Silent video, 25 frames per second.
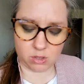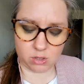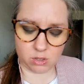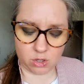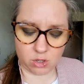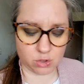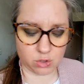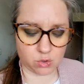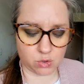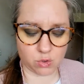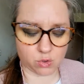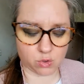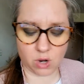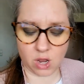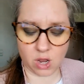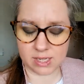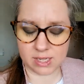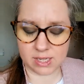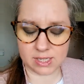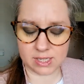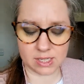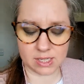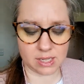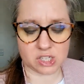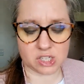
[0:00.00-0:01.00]
trying to
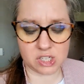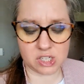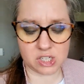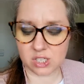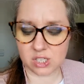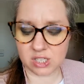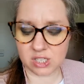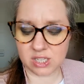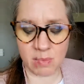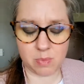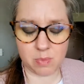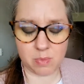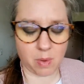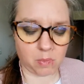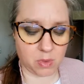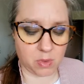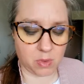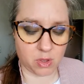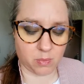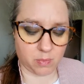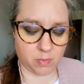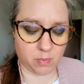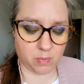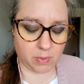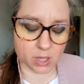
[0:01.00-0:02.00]
like just keep up with your
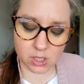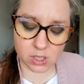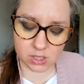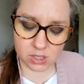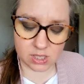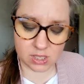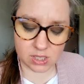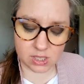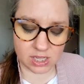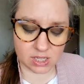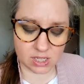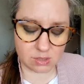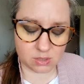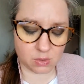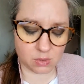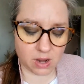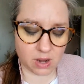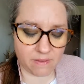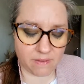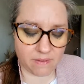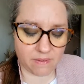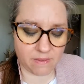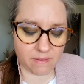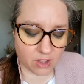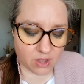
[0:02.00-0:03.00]
bills. That's what I
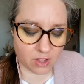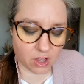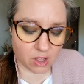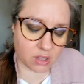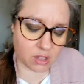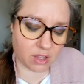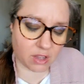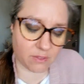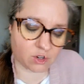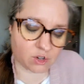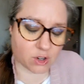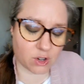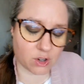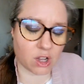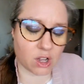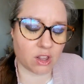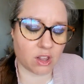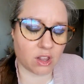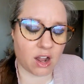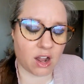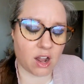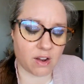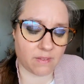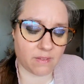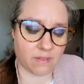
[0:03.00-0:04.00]
feel like for a
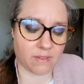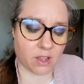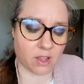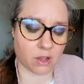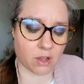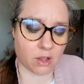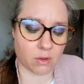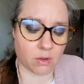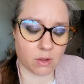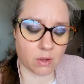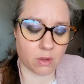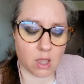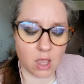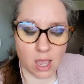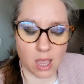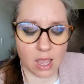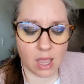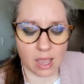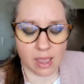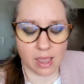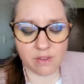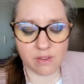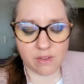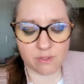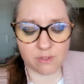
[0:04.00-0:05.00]
lot of you.
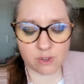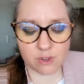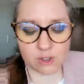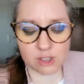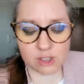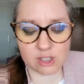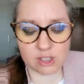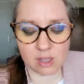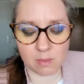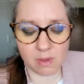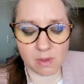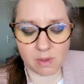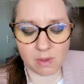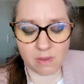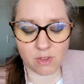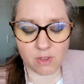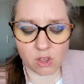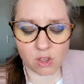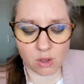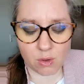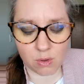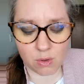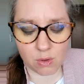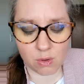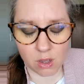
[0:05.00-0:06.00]
And for some of
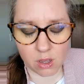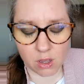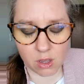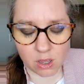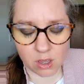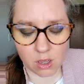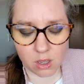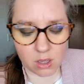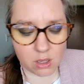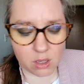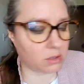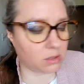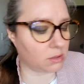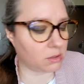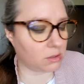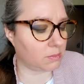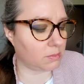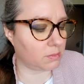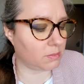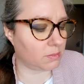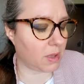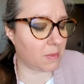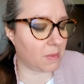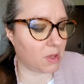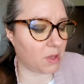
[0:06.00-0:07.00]
you,
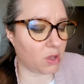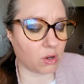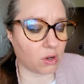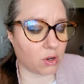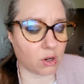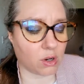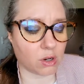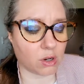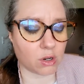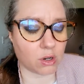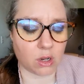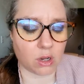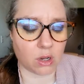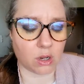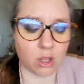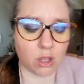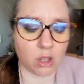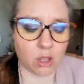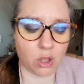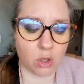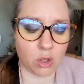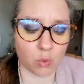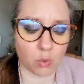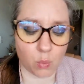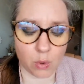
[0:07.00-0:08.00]
maybe you're
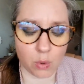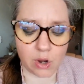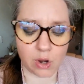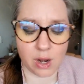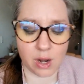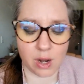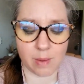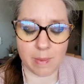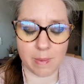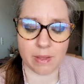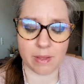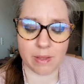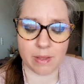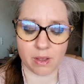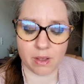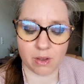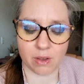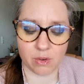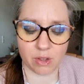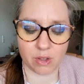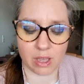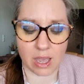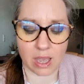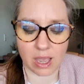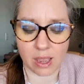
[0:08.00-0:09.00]
worried about like,
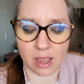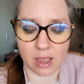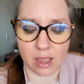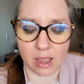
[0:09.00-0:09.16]
okay,